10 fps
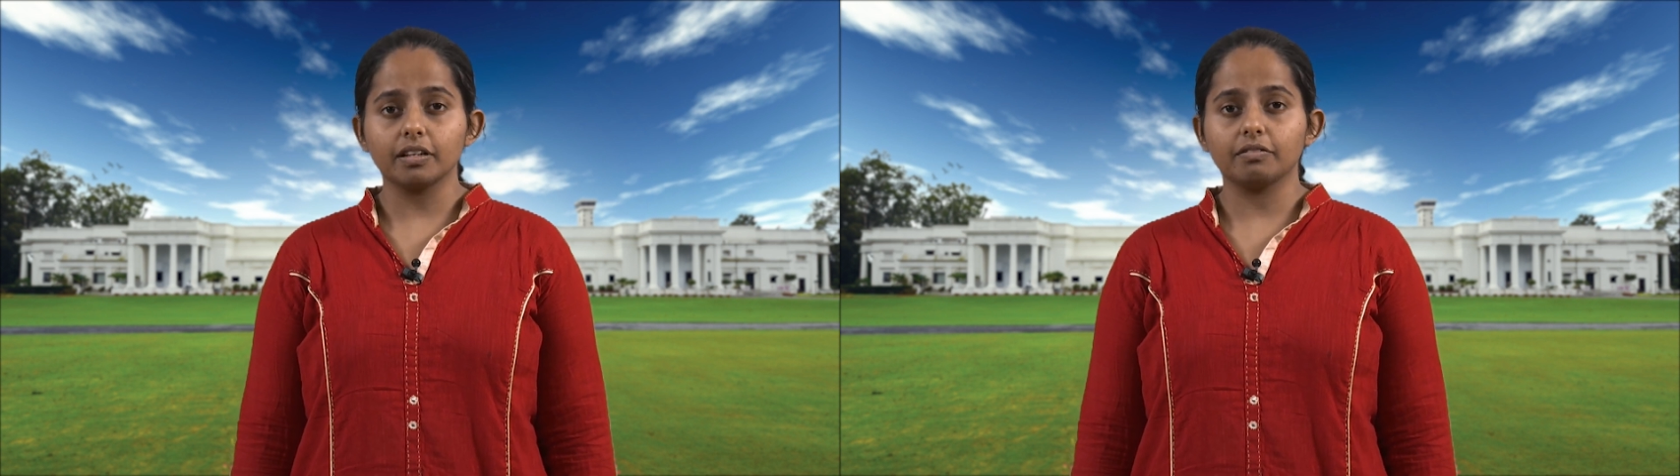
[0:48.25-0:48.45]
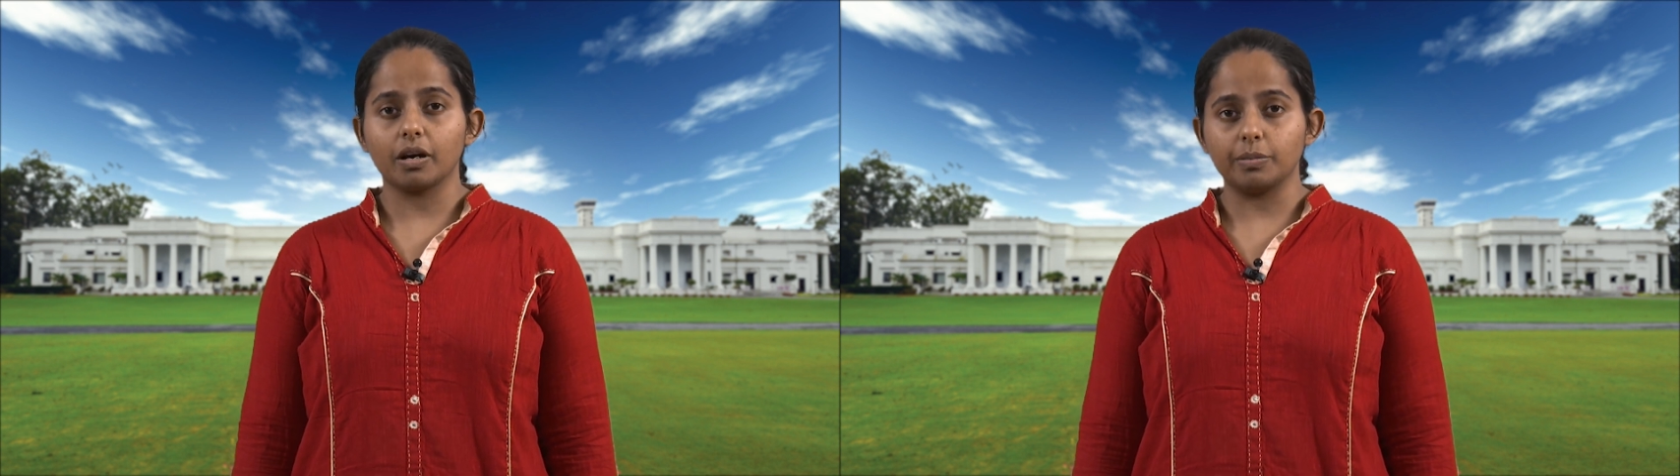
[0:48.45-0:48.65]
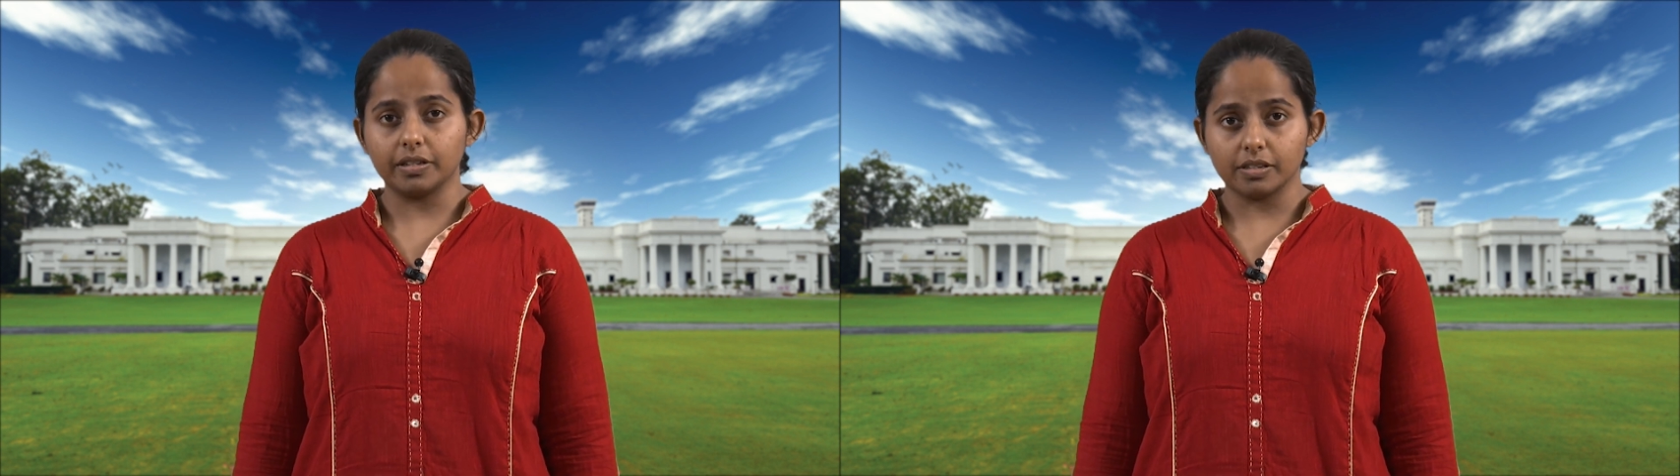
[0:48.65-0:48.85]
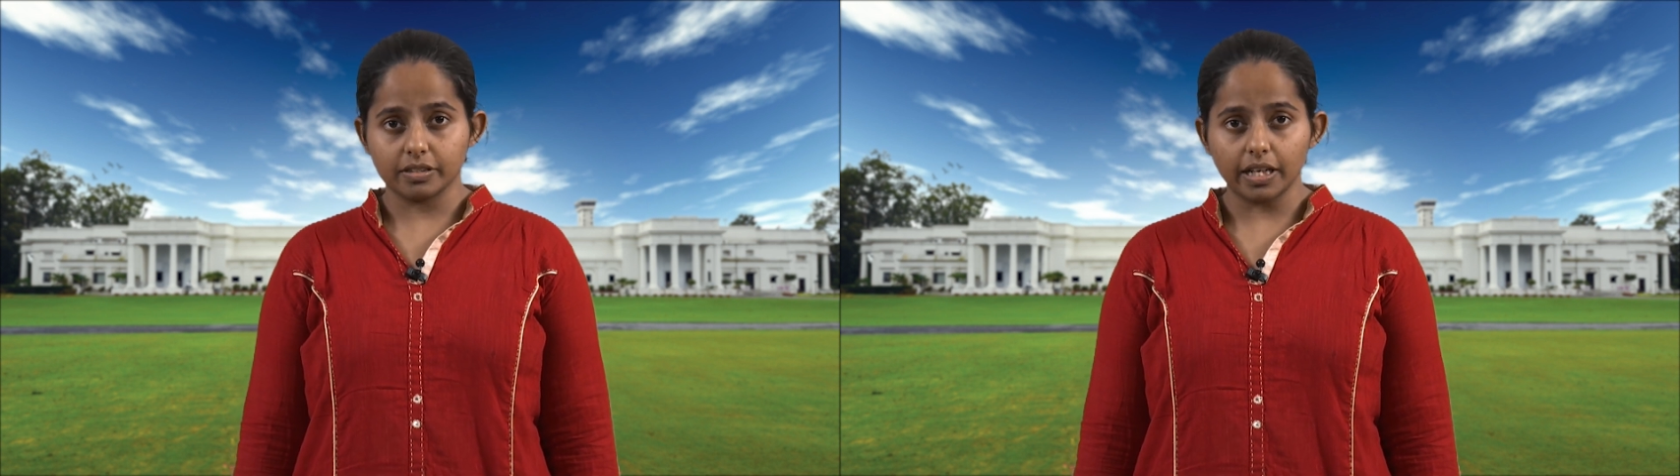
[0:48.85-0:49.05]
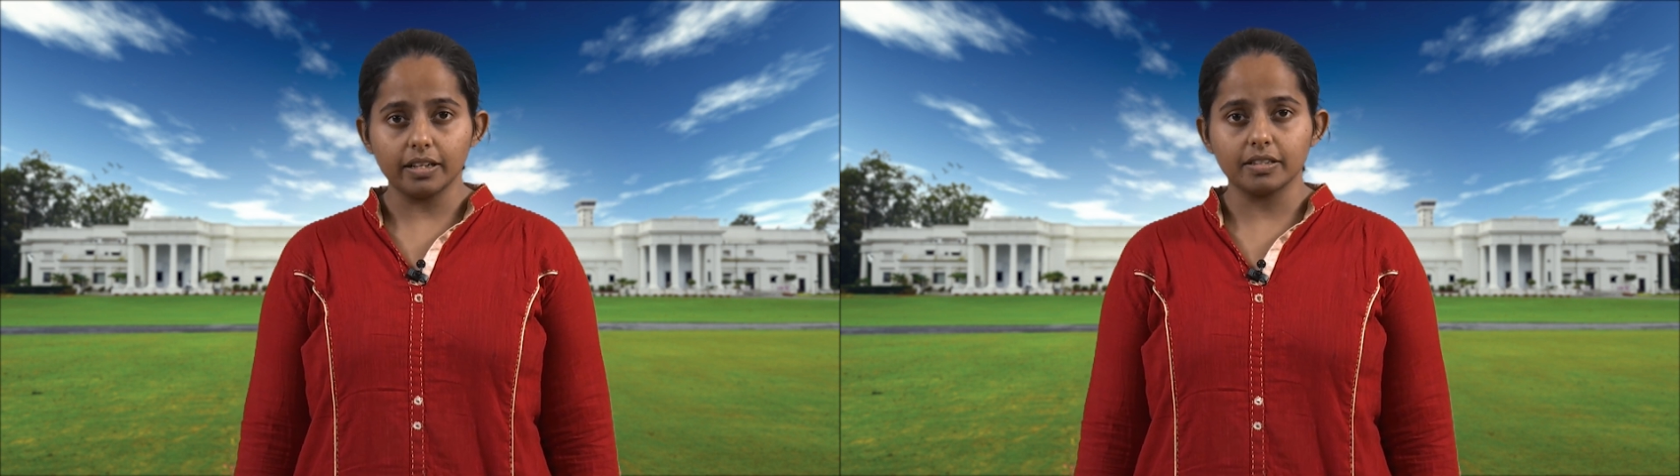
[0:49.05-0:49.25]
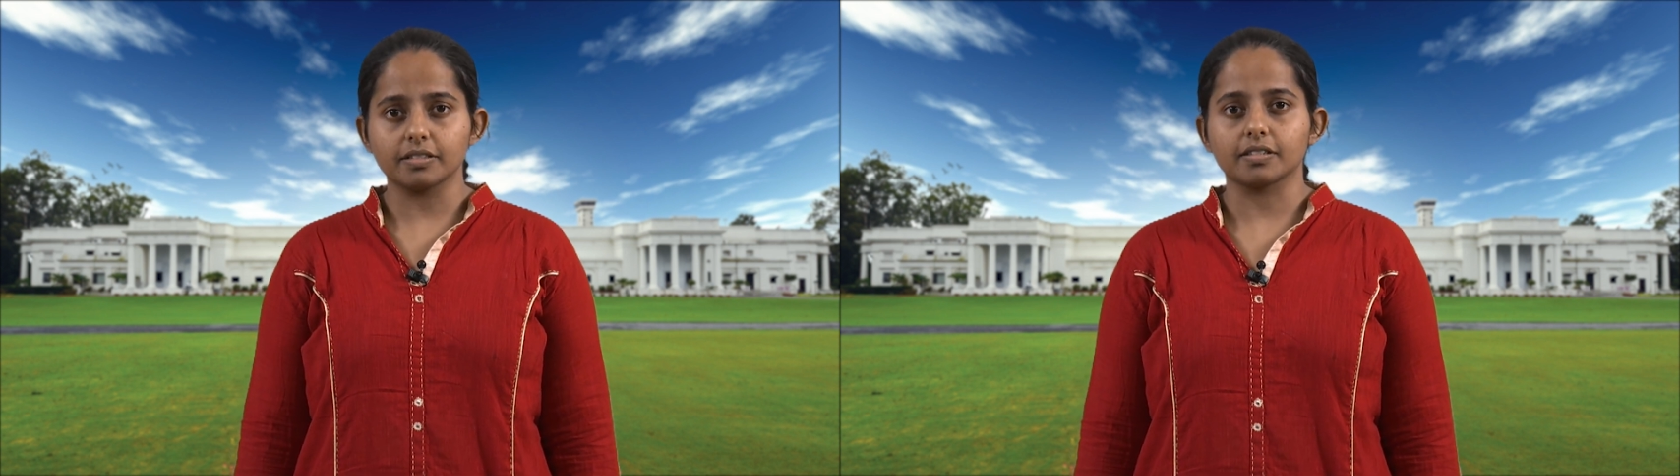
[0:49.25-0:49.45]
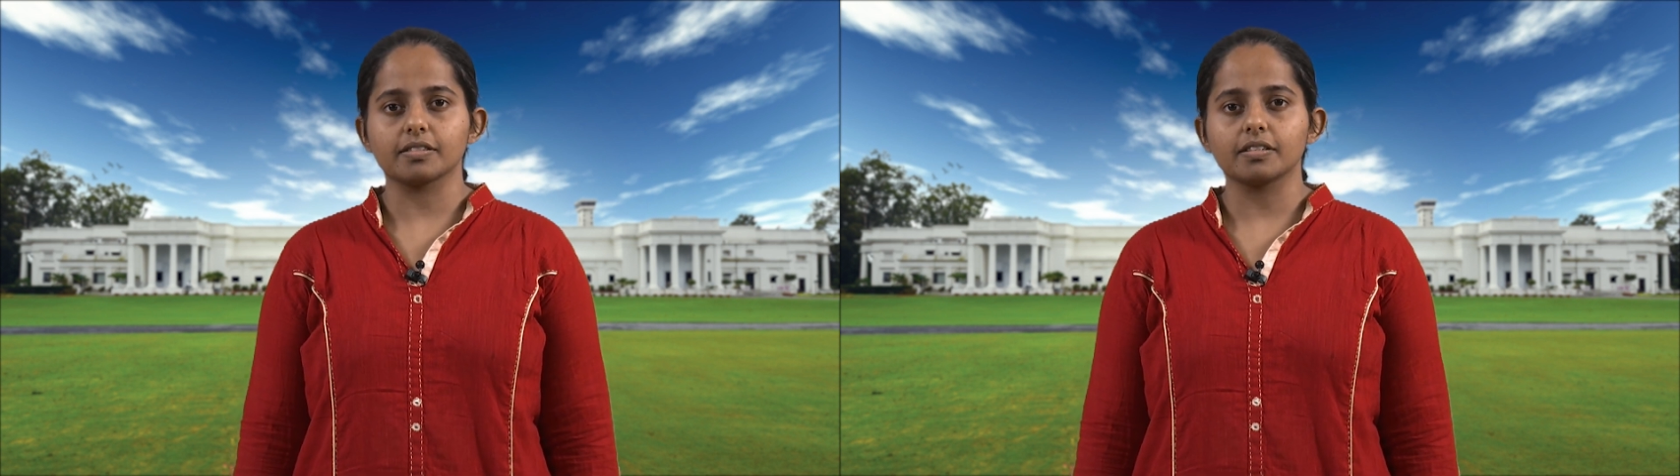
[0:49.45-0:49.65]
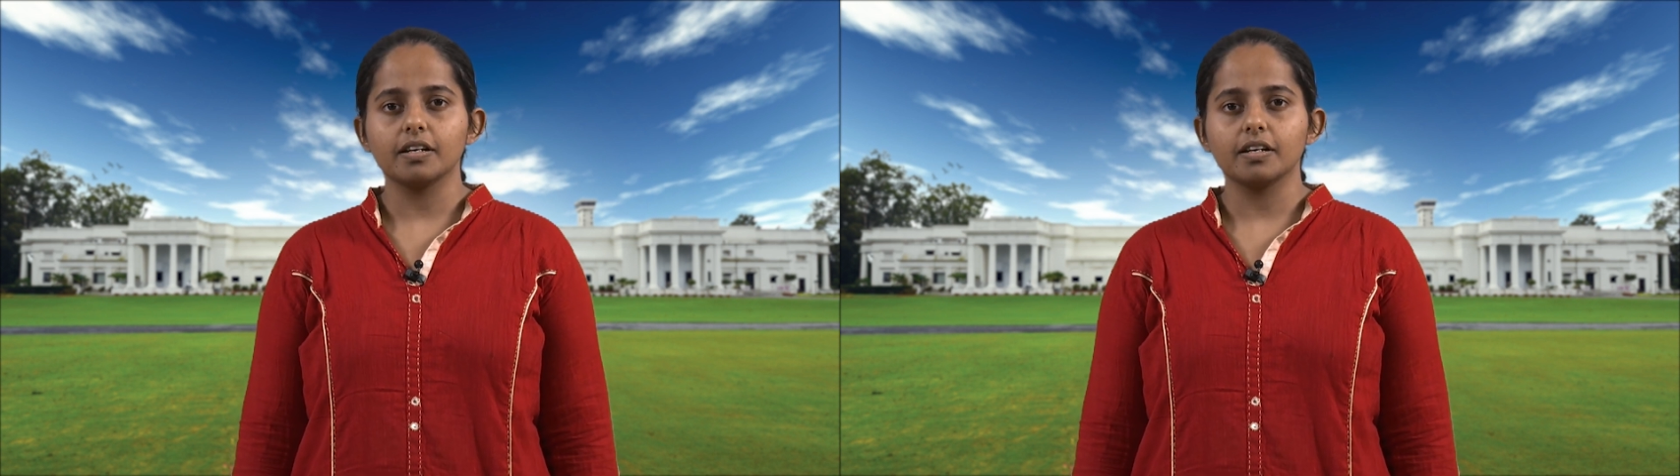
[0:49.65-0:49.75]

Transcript: environmental challenges